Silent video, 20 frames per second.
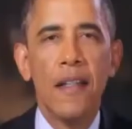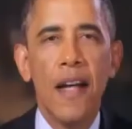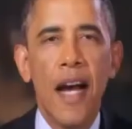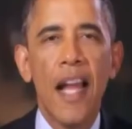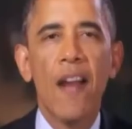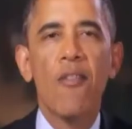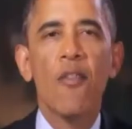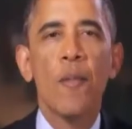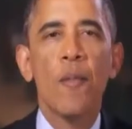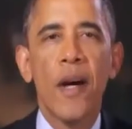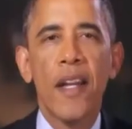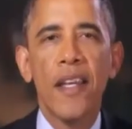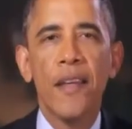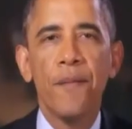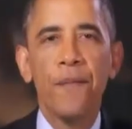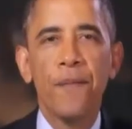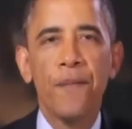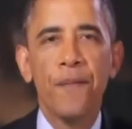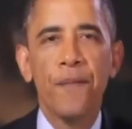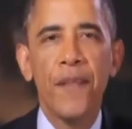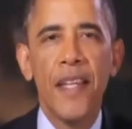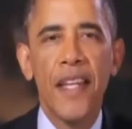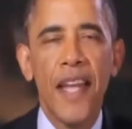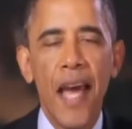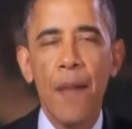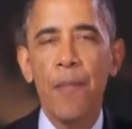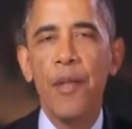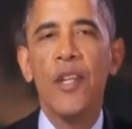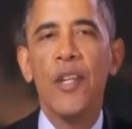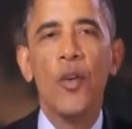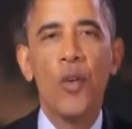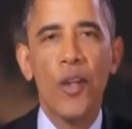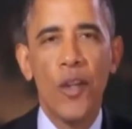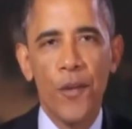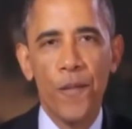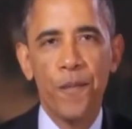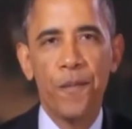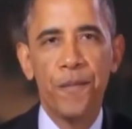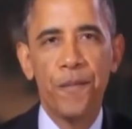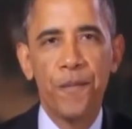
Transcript: Hi, everybody, and Happy New Year.